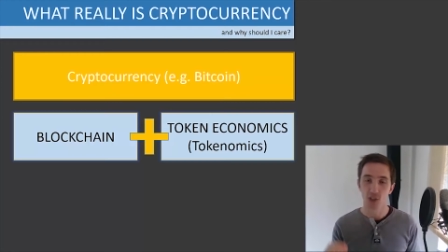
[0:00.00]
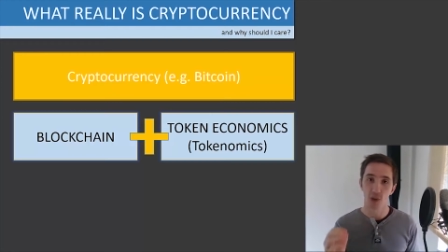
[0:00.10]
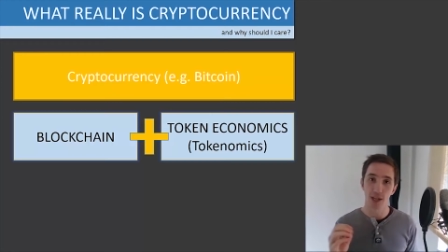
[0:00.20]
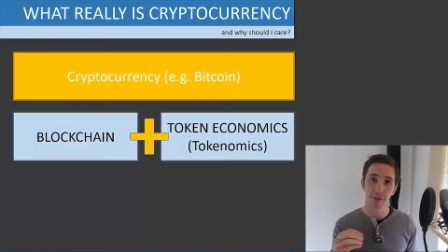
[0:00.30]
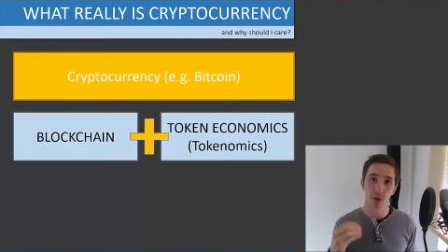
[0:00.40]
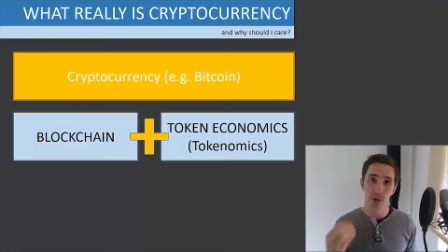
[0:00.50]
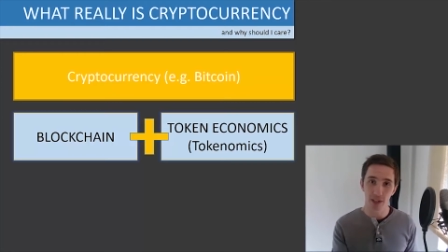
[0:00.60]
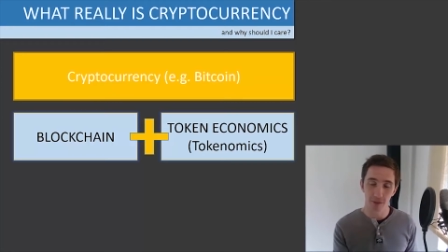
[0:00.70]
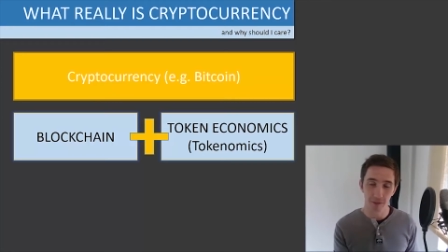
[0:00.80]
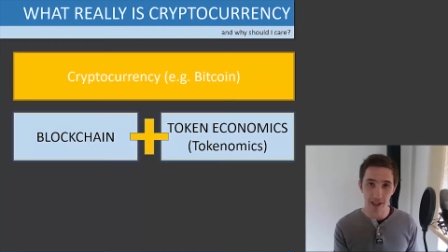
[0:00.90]
So if you're an
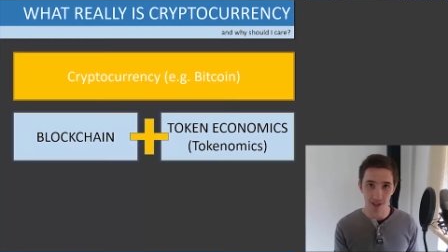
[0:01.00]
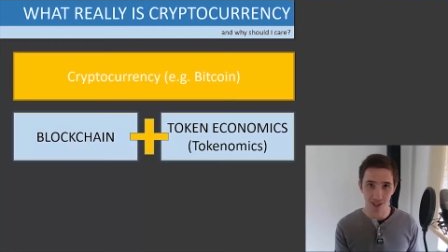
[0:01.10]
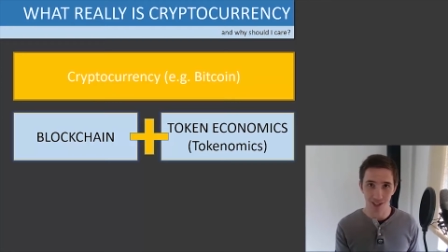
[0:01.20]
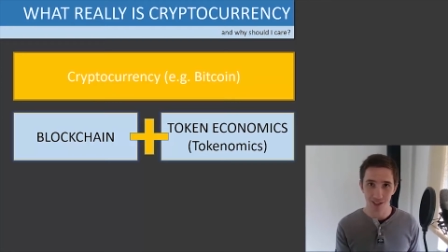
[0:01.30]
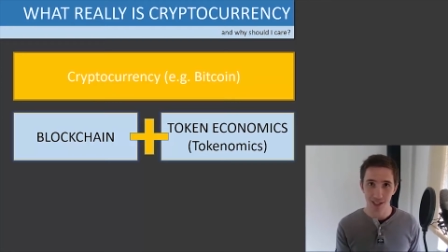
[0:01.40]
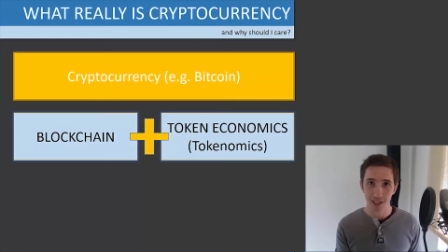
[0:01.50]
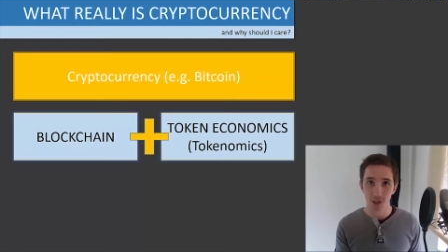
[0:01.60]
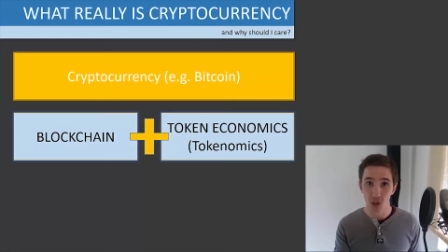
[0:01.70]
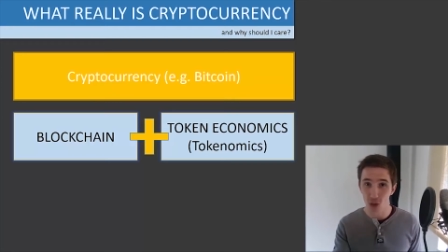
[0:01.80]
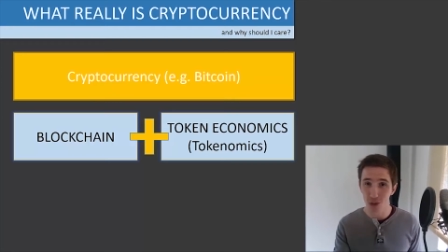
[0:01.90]
investor,
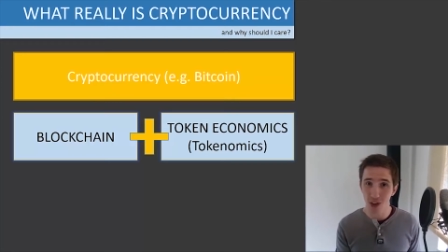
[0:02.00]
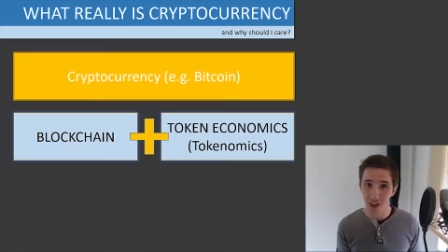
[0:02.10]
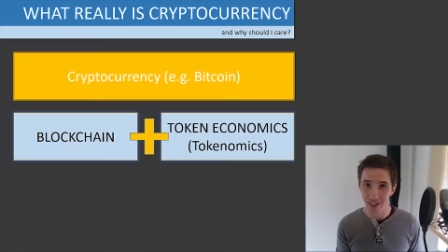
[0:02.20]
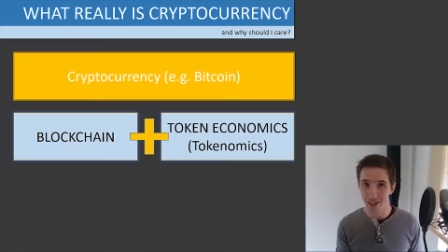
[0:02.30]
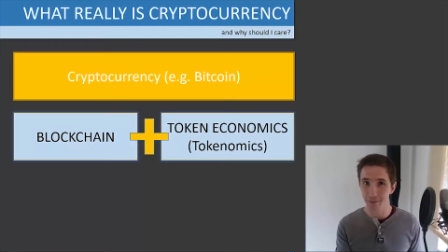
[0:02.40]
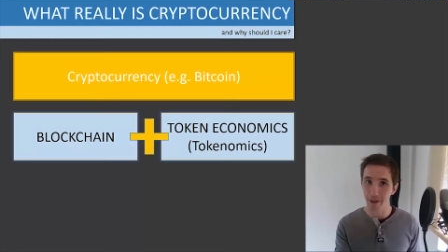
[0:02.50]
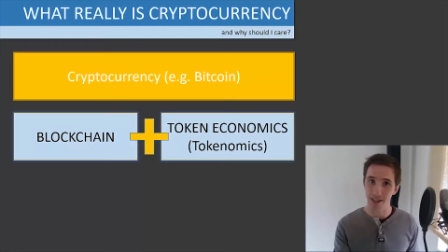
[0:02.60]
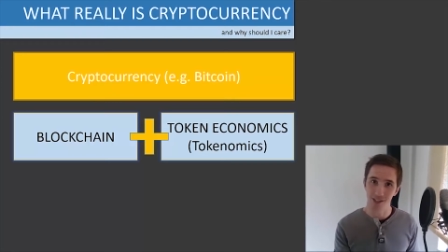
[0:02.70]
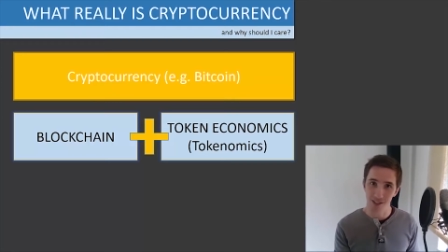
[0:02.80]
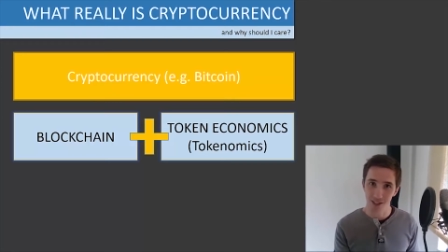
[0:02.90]
do not
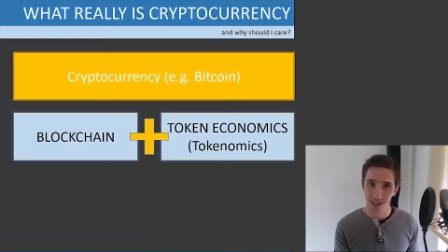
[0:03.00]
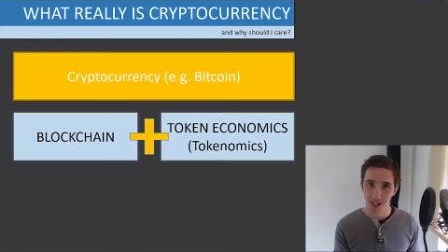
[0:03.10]
invest